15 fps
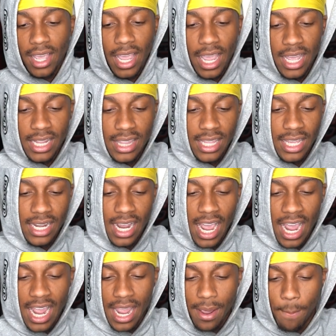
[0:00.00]
and then
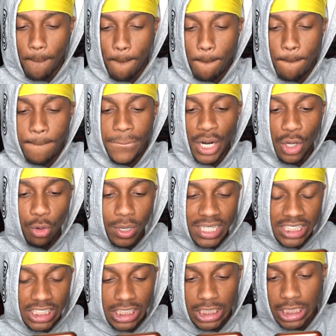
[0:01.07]
a
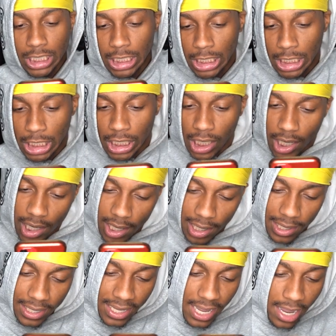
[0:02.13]
bluish,
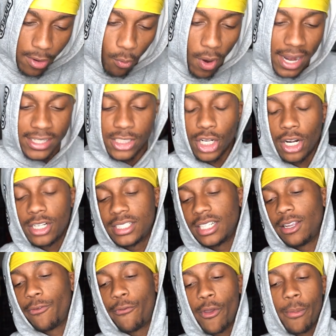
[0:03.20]
and white jersey,
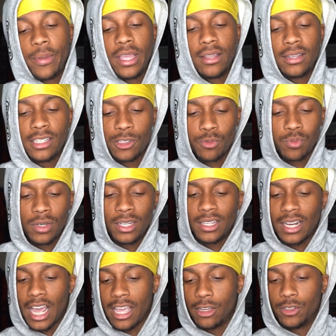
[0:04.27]
you feel me? It just
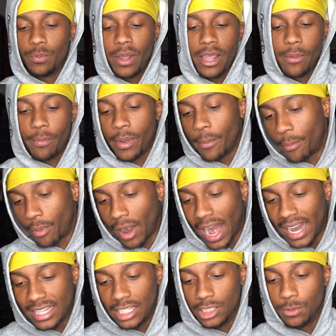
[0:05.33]
looked like it may have been
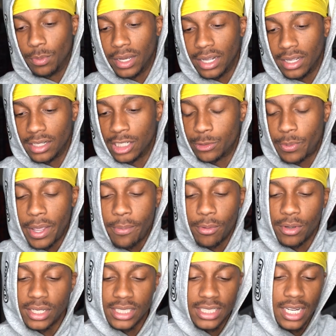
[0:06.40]
practice, but there's
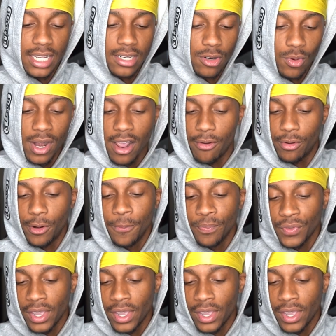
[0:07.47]
people in the stands or whatever.